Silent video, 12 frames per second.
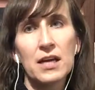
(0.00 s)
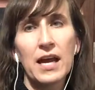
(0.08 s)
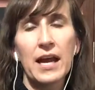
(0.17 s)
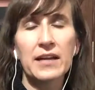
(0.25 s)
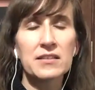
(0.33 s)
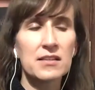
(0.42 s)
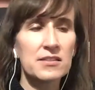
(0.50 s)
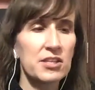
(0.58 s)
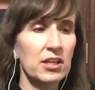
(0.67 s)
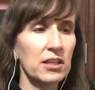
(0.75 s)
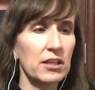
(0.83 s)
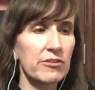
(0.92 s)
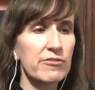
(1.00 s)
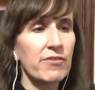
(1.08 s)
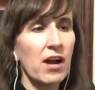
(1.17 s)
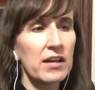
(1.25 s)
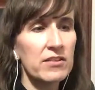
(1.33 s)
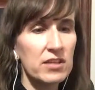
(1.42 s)
And to
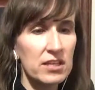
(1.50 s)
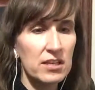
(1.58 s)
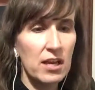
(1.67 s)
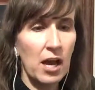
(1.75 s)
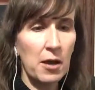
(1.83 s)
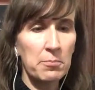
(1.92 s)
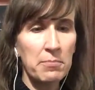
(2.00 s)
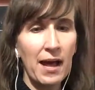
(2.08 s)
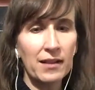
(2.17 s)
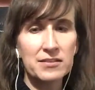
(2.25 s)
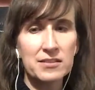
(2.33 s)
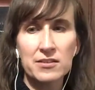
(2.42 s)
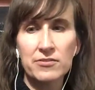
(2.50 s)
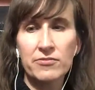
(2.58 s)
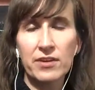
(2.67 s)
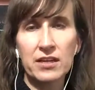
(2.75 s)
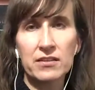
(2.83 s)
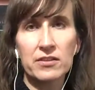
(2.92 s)
clarify, the palliative
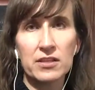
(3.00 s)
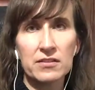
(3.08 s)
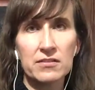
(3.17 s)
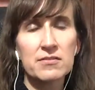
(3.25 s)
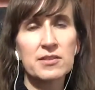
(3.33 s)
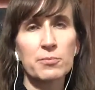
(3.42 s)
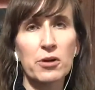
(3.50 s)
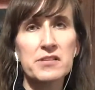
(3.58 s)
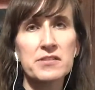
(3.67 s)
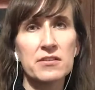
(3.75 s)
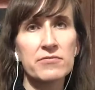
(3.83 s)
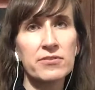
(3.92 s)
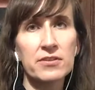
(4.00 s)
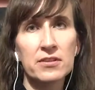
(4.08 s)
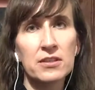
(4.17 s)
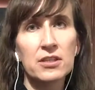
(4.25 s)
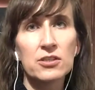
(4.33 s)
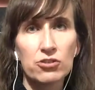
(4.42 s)
and the suppressive
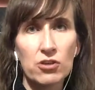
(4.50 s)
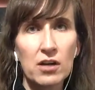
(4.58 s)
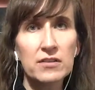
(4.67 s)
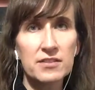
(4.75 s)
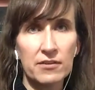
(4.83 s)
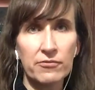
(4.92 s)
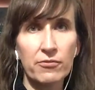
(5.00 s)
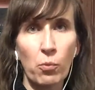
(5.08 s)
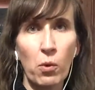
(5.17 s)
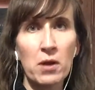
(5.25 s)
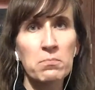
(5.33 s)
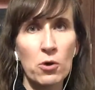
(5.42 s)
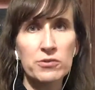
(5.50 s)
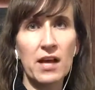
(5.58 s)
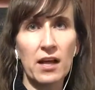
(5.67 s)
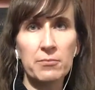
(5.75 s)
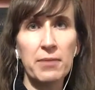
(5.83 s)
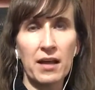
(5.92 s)
drugs of what most
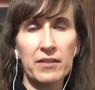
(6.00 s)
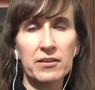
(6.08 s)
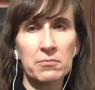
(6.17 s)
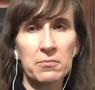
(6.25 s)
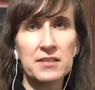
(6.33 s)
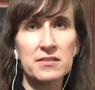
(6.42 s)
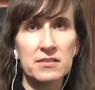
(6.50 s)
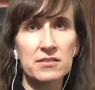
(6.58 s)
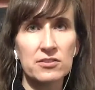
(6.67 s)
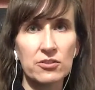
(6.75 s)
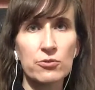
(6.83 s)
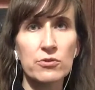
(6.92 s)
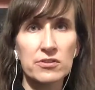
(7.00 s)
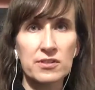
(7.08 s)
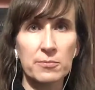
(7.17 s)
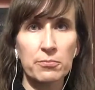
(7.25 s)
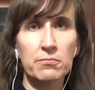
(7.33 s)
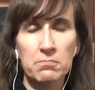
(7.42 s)
allopathic medicines do,
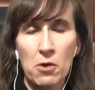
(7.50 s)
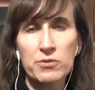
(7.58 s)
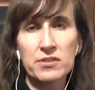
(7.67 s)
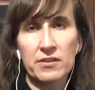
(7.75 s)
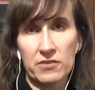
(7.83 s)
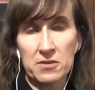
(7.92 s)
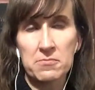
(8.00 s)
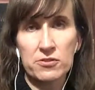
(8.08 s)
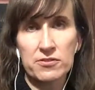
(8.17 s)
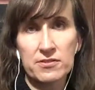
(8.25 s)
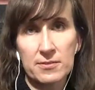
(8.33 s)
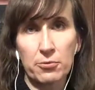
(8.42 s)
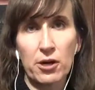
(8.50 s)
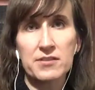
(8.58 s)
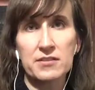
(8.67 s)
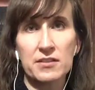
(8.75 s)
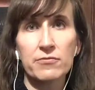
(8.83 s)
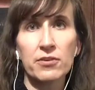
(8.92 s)
most of them are
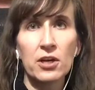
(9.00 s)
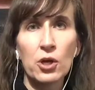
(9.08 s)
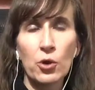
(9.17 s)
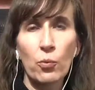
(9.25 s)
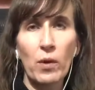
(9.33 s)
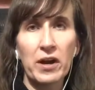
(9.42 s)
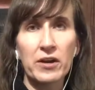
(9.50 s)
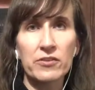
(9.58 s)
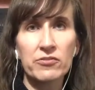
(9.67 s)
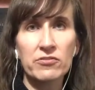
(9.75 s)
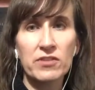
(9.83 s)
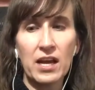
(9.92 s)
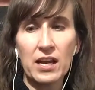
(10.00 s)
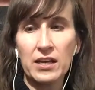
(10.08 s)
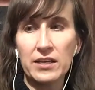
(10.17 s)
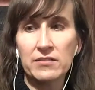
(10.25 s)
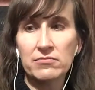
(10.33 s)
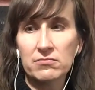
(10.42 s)
suppressive, where
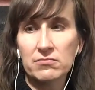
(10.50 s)
they